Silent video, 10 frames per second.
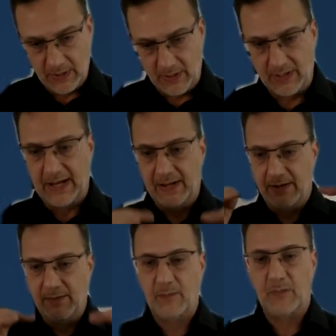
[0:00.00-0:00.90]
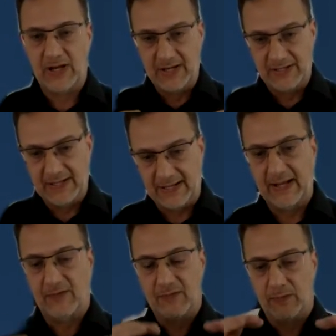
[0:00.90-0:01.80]
again, bringing that
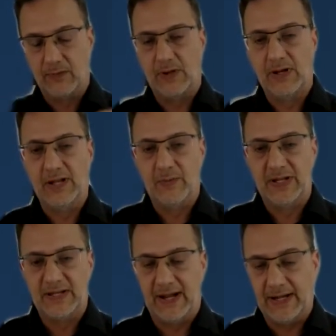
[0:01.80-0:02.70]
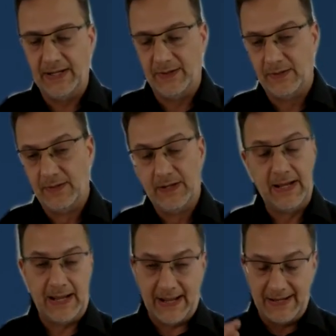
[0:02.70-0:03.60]
level a little bit higher.
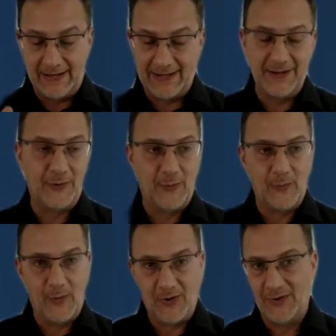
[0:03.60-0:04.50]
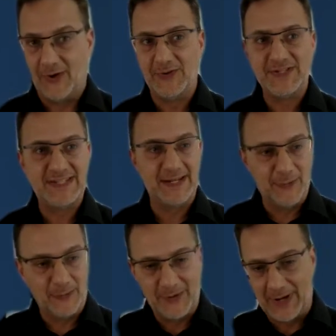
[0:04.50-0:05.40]
And I can go on
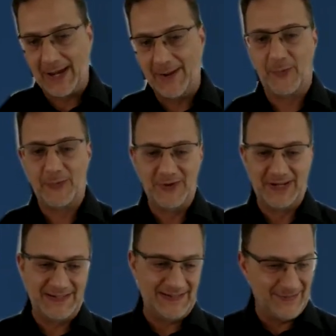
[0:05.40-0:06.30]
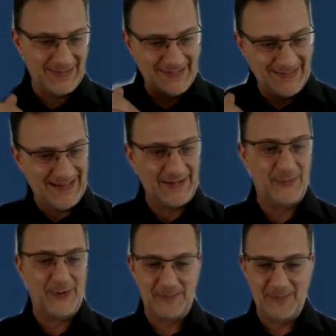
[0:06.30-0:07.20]
single cable connectivity,
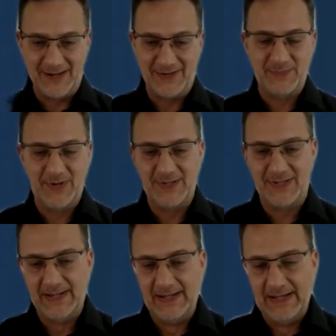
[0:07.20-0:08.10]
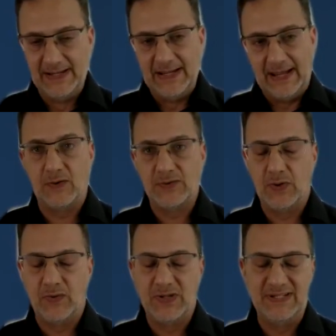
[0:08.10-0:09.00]
network management.
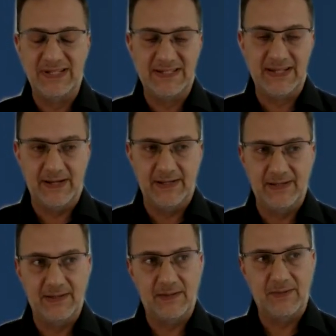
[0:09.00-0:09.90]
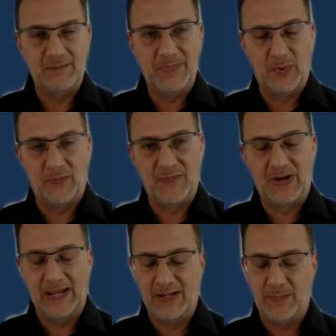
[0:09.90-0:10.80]
Also on the design, people
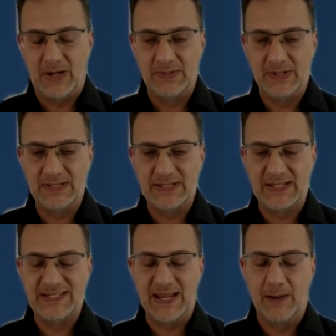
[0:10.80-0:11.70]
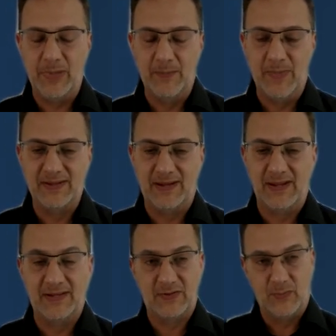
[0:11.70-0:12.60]
forget about it. It's implementing
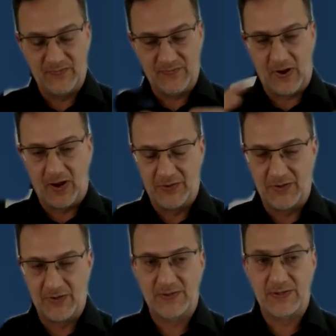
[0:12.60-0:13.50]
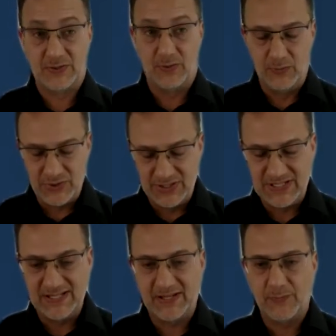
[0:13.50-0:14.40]
it with other solutions
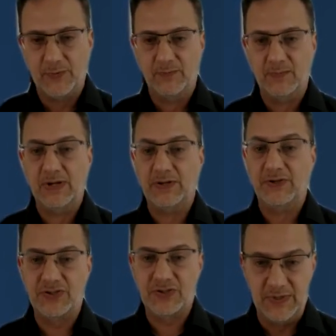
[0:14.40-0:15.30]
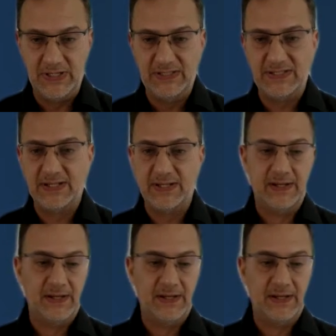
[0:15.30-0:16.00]
in that room, the screens,